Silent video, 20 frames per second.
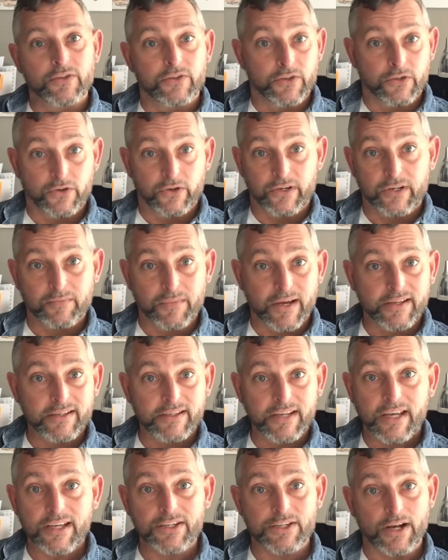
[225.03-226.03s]
during my
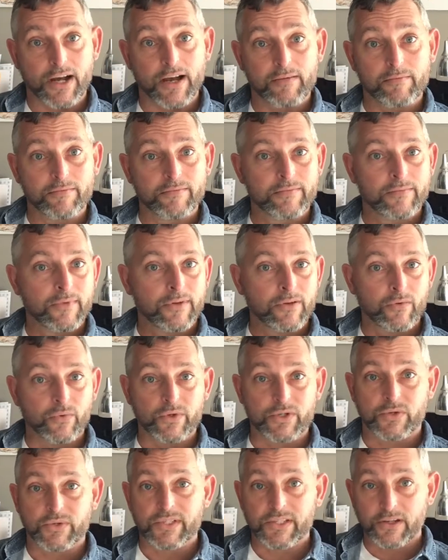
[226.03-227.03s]
day job,
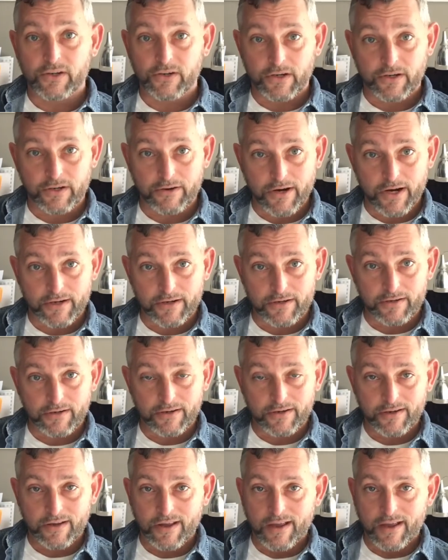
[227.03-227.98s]
which was an art director.